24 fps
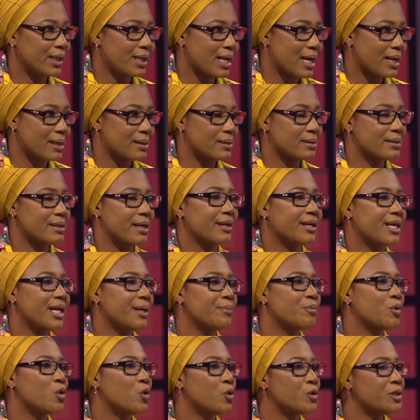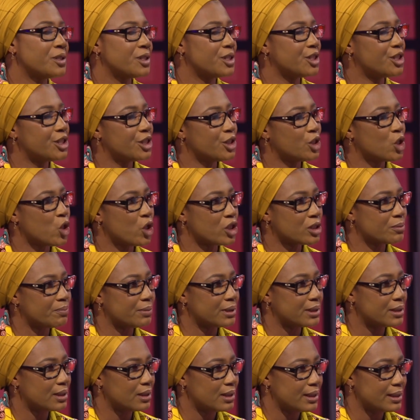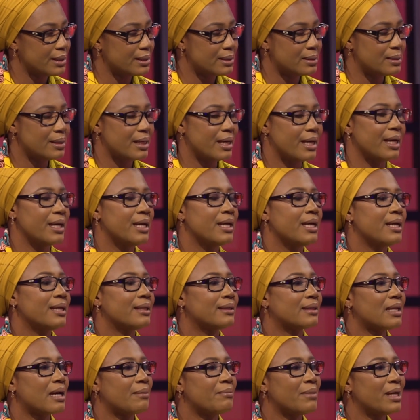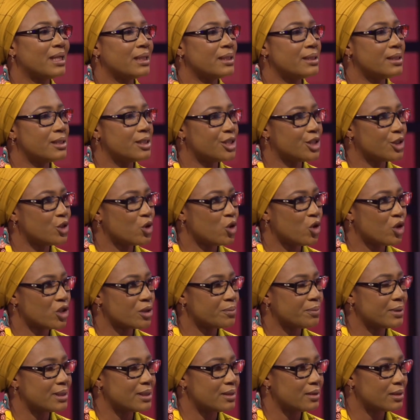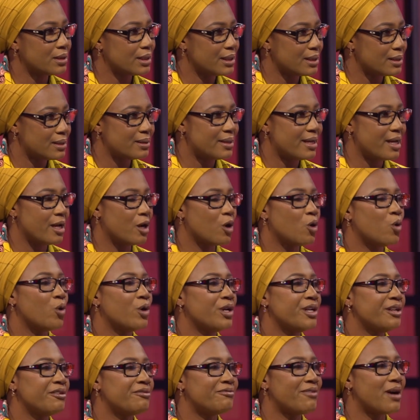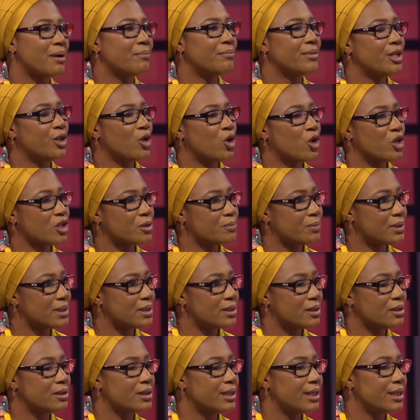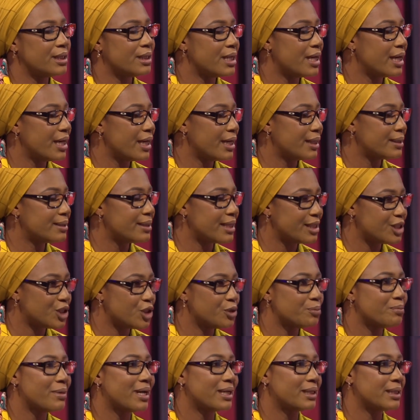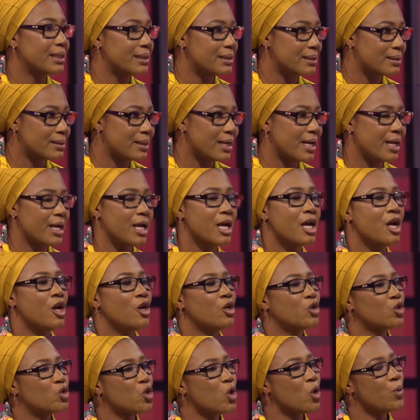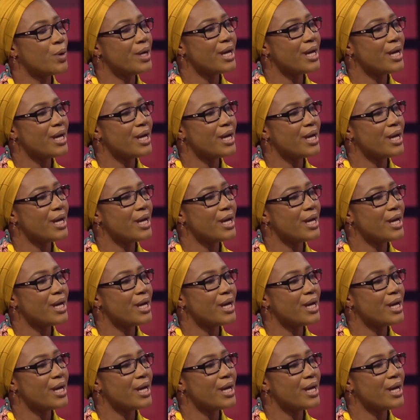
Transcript: cancer. Cape Coast Teaching Hospital is there. Tamale Teaching Hospital is there. Holy Family Hospital in Techiman is there. So we